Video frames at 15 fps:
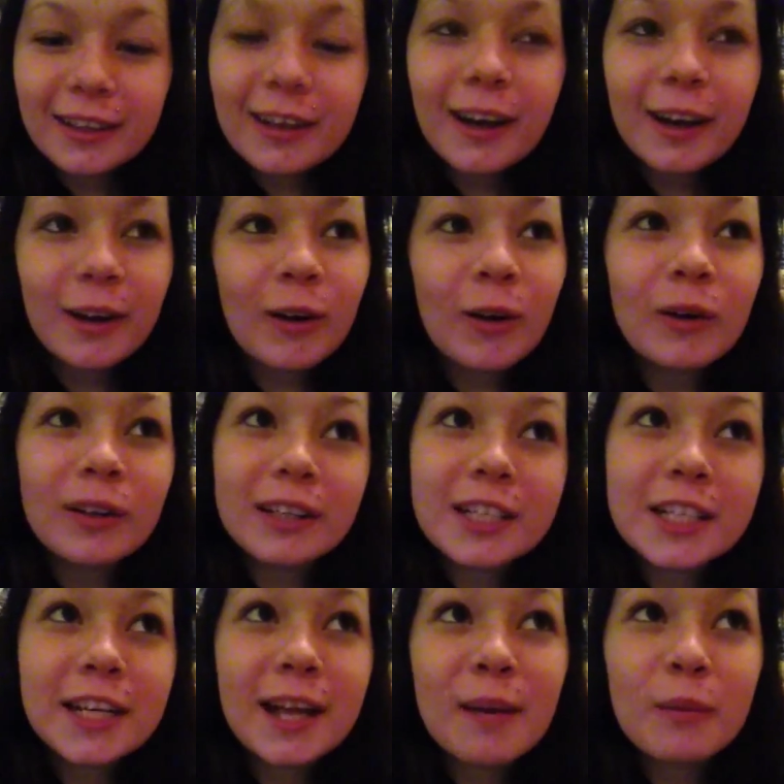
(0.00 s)
Like, holy
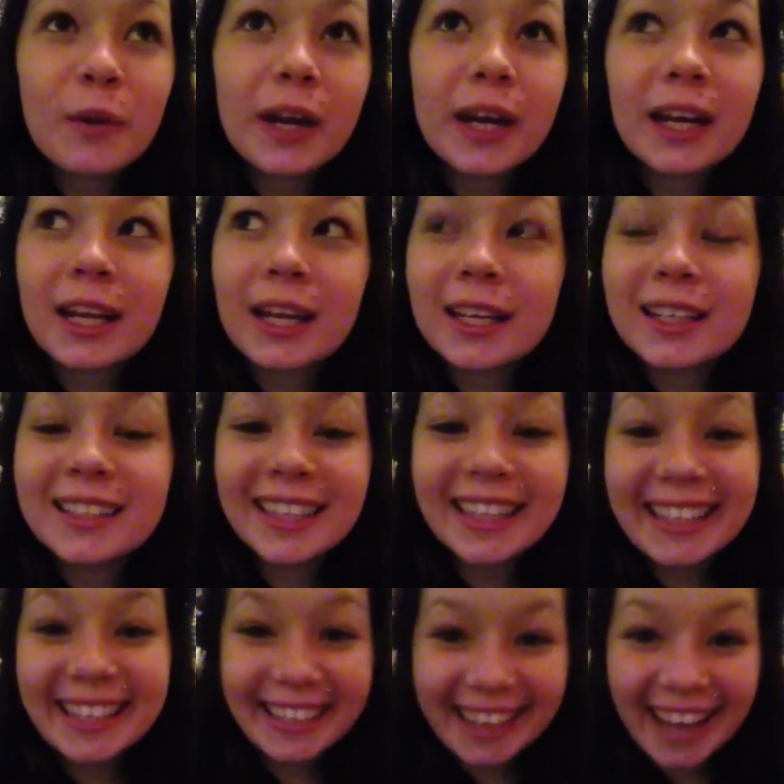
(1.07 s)
shit, I'm pregnant.
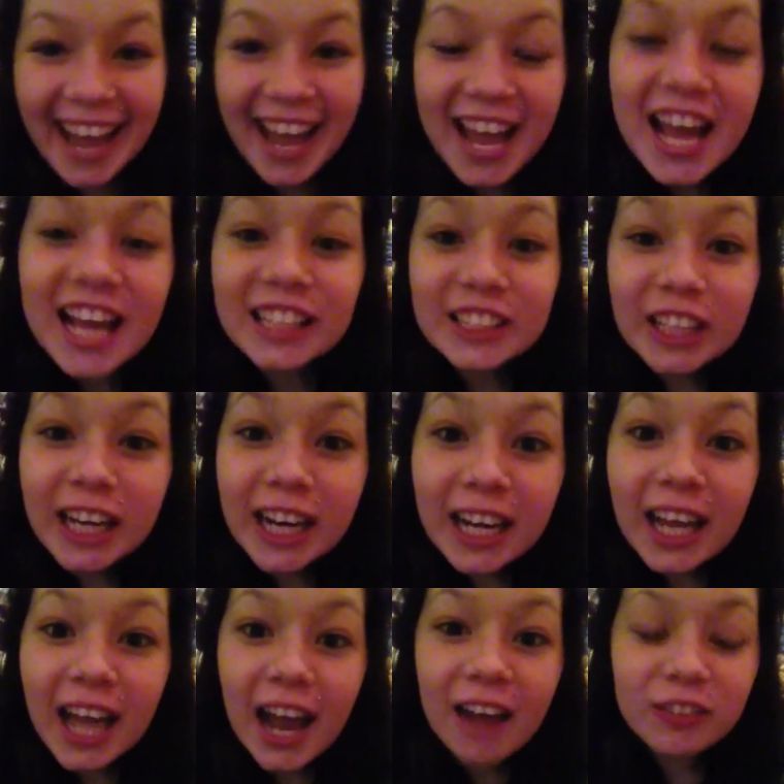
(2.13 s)
So then,
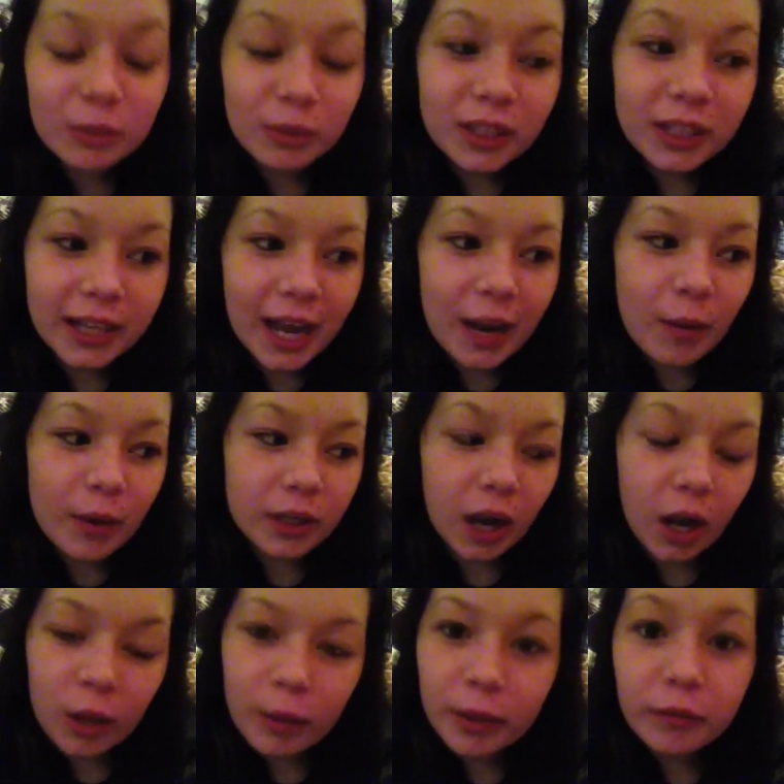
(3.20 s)
after work, I went
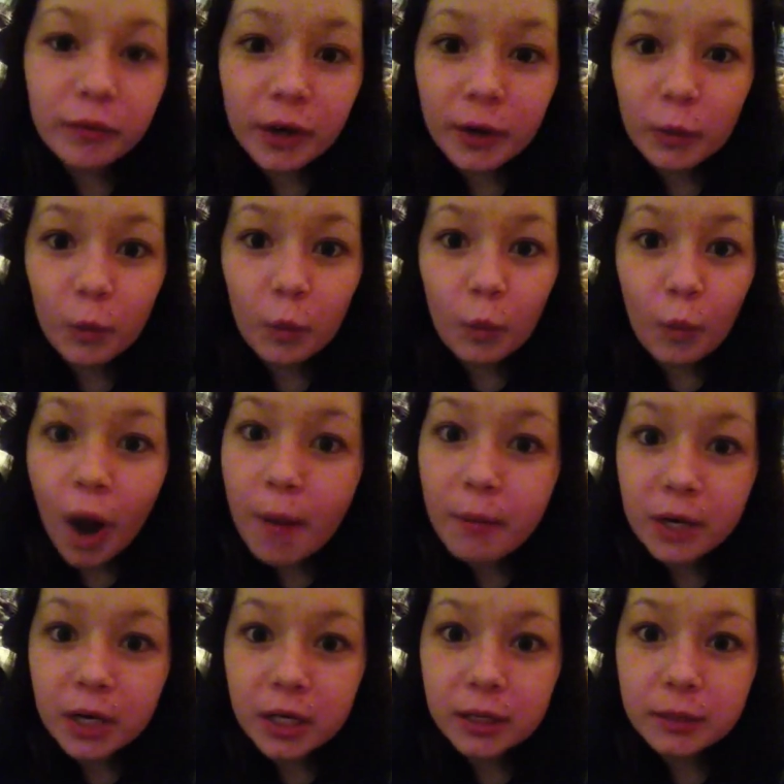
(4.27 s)
all the way to fucking
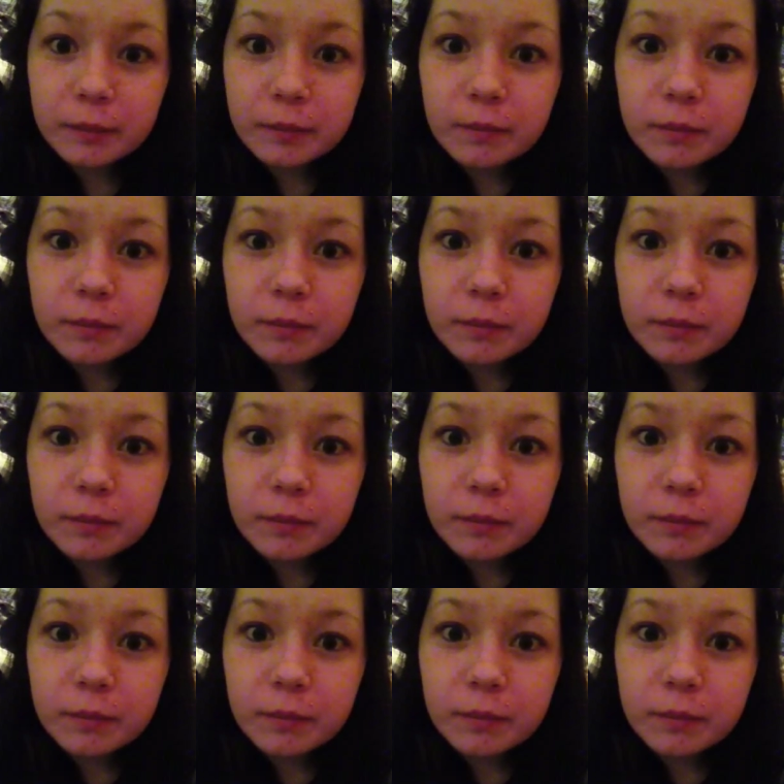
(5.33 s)
Walmart.